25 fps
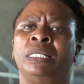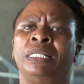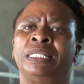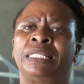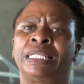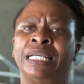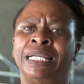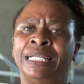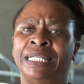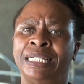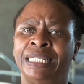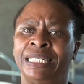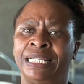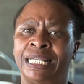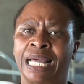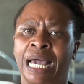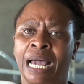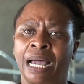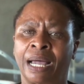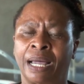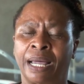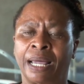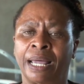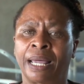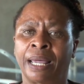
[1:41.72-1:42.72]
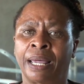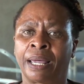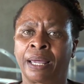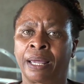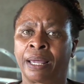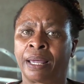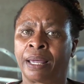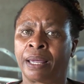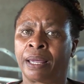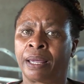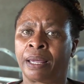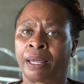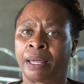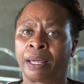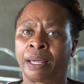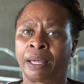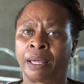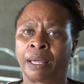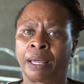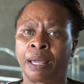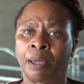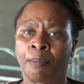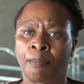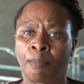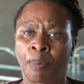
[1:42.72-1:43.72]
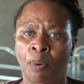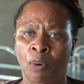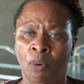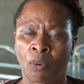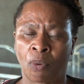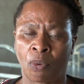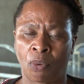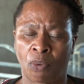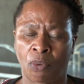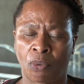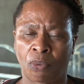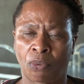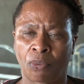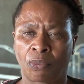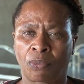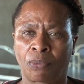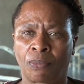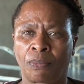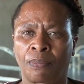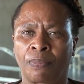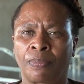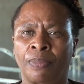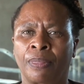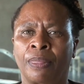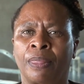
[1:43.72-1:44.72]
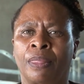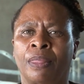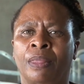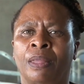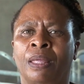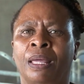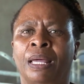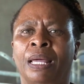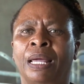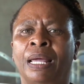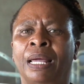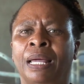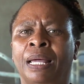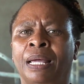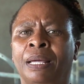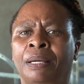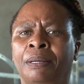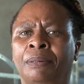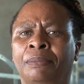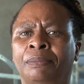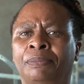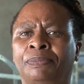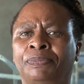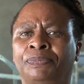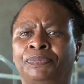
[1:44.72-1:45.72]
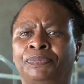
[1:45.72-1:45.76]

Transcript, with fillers: tse needang a, a, a ball. Um,